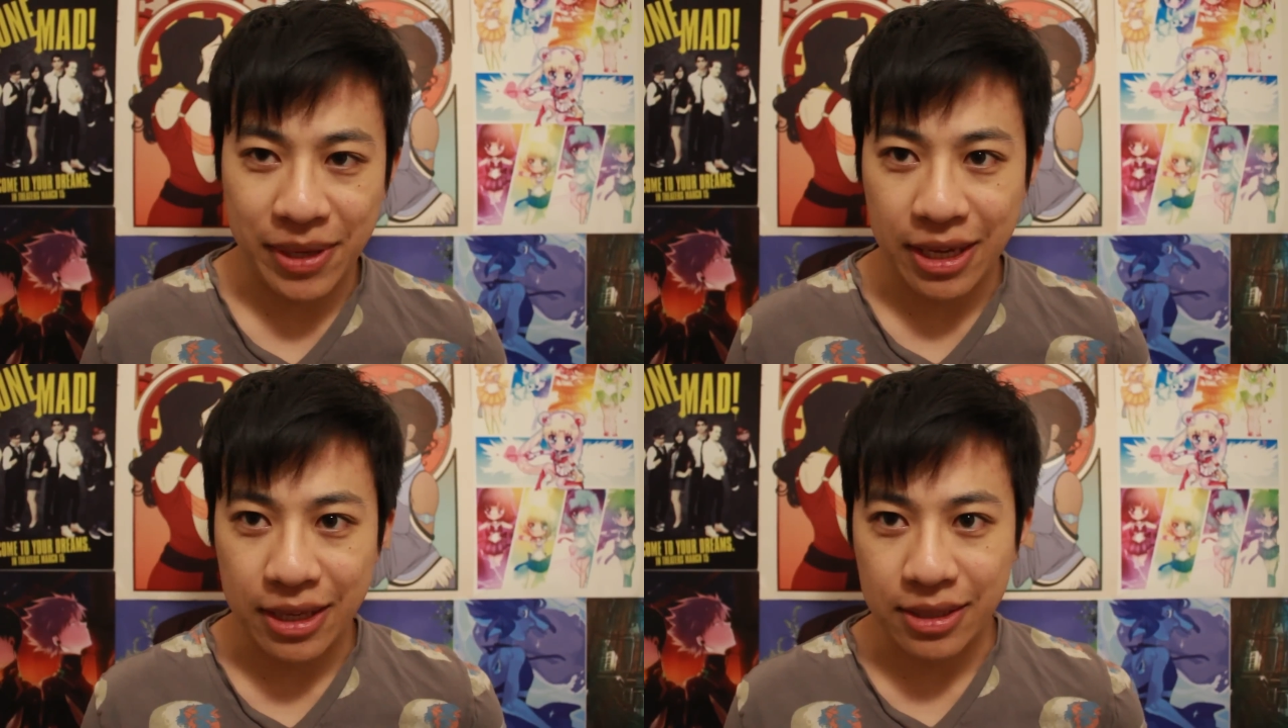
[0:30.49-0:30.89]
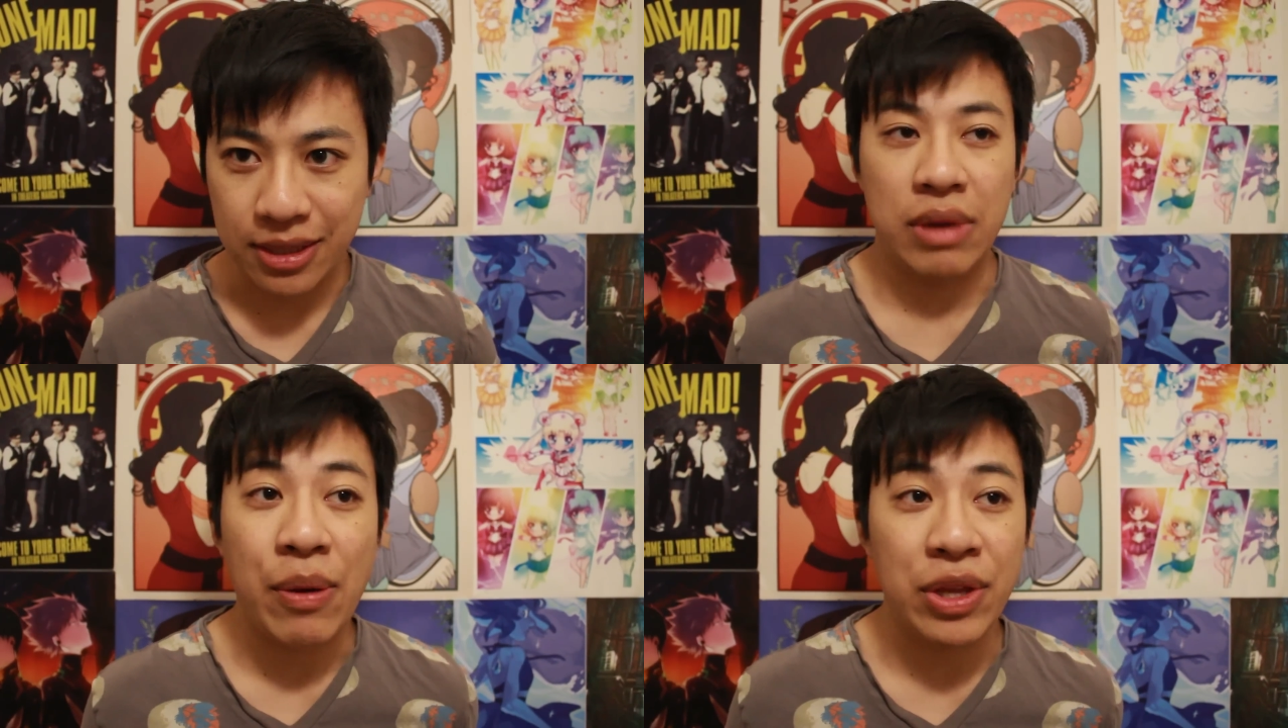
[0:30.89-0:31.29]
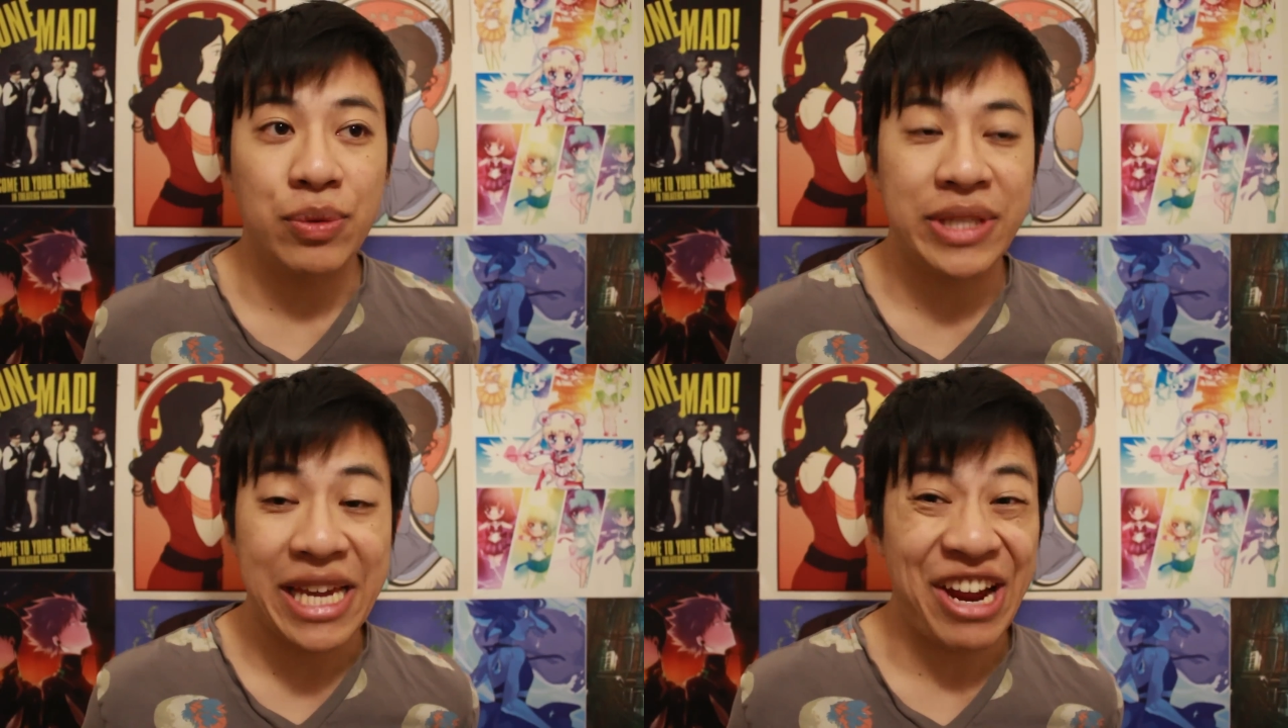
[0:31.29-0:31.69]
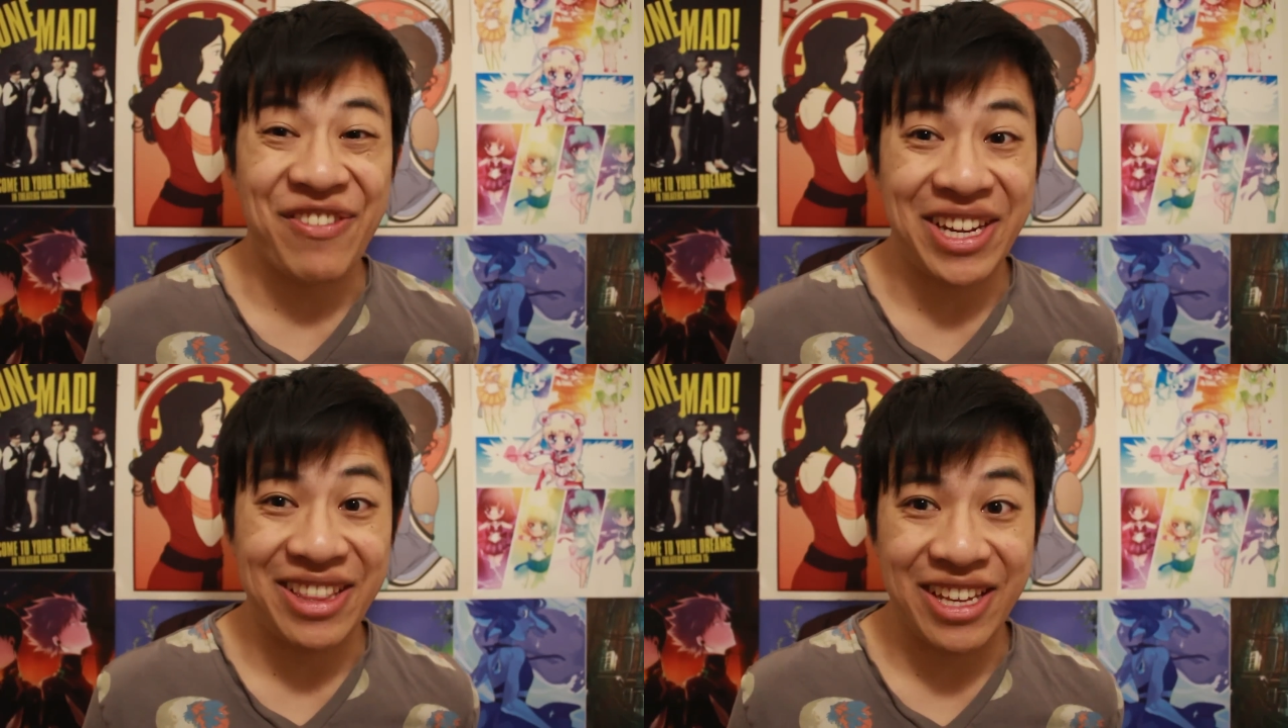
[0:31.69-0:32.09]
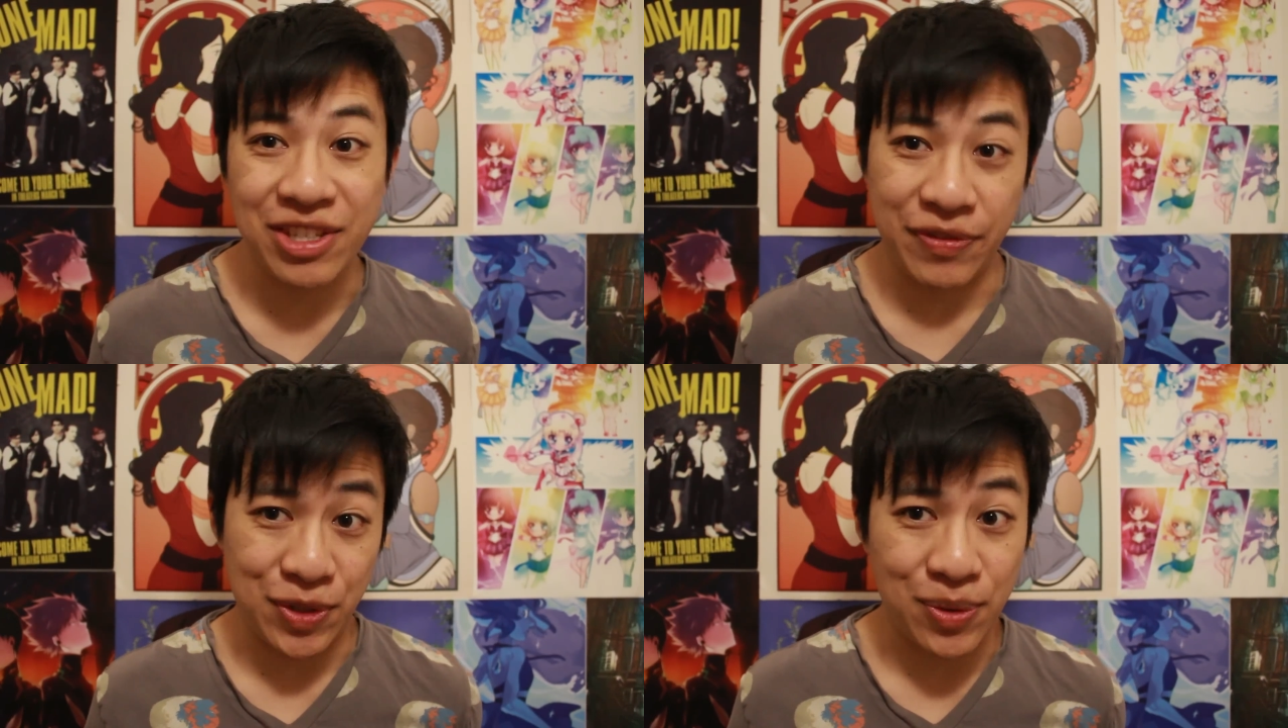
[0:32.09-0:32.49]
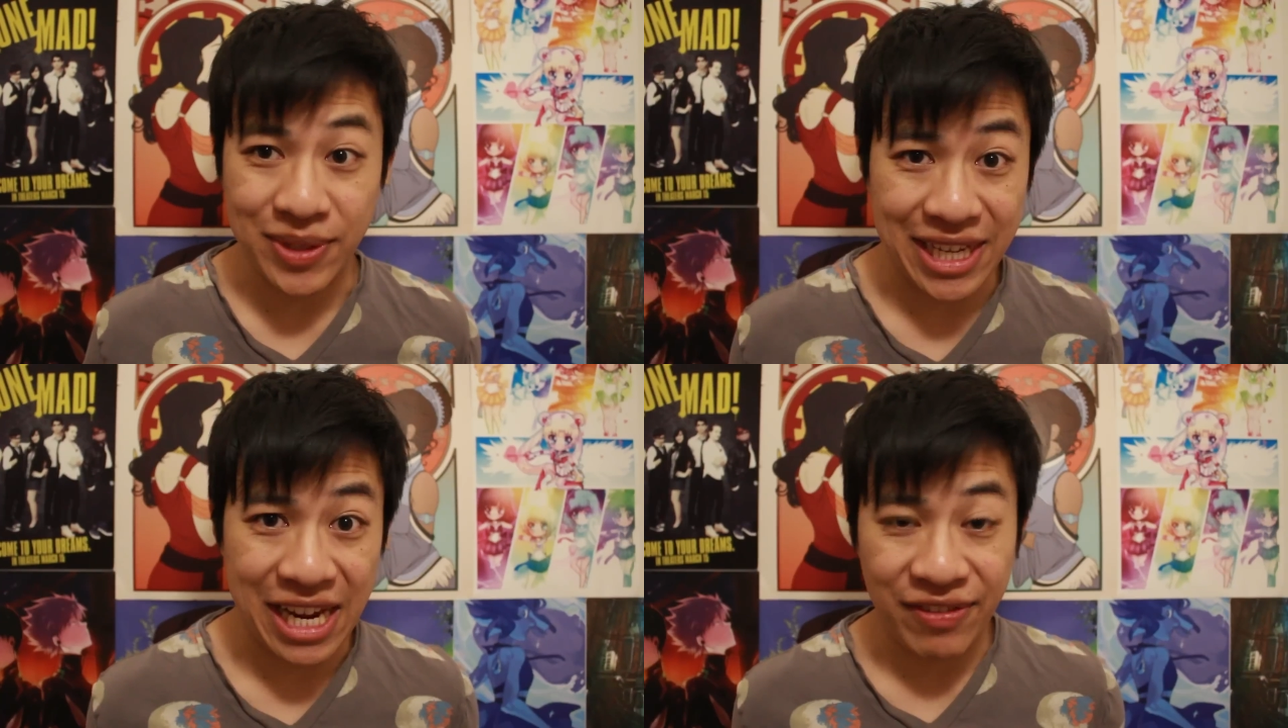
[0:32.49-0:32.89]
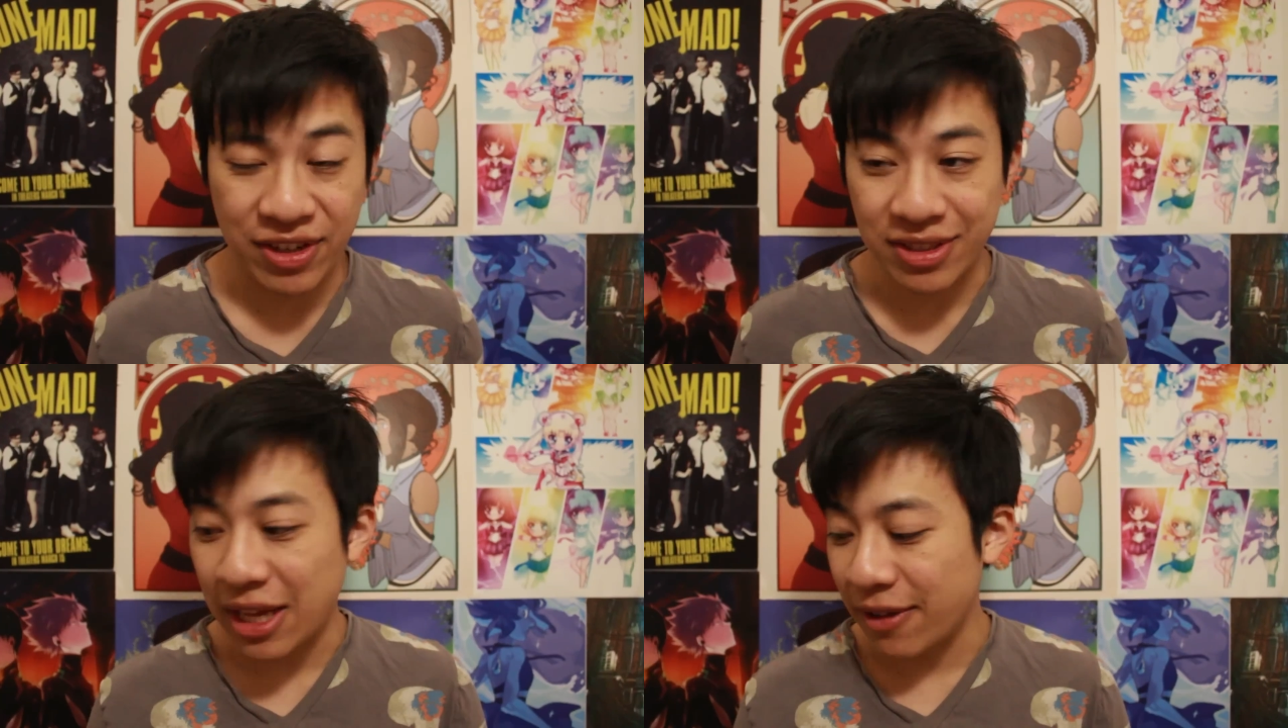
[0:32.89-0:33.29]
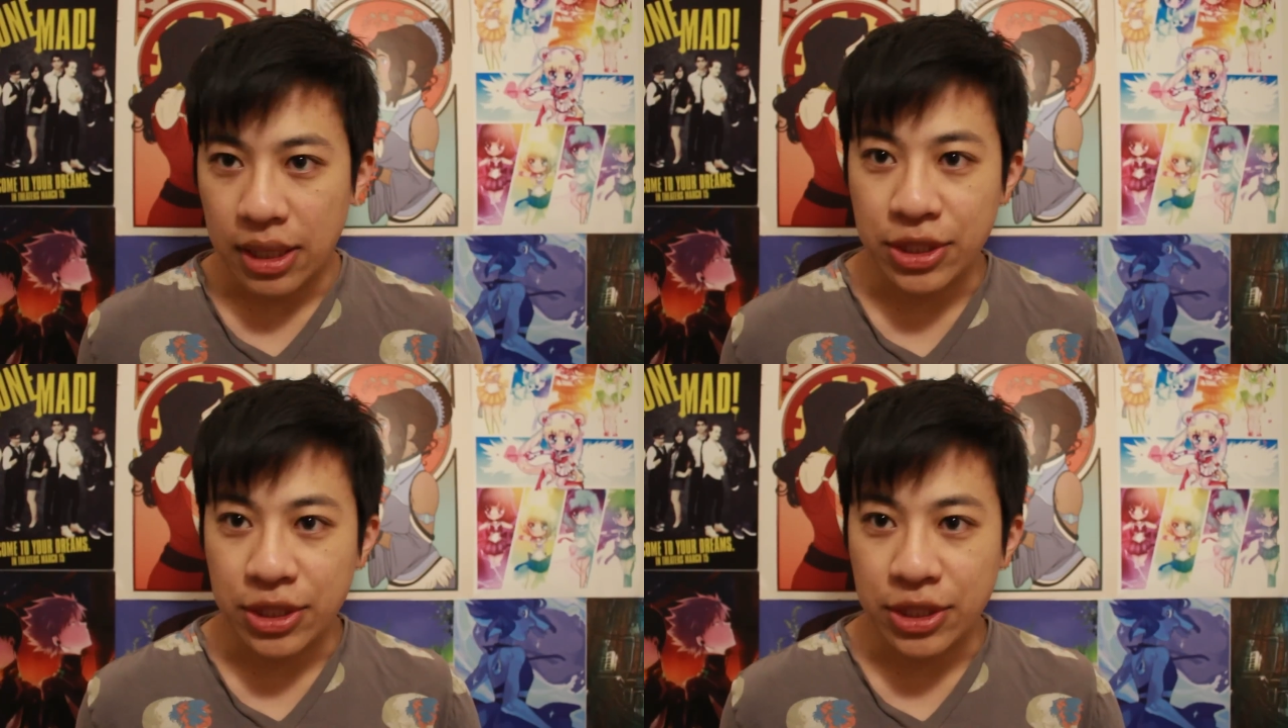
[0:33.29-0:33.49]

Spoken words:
because how can you take care of anything else if you don't take care of yourself?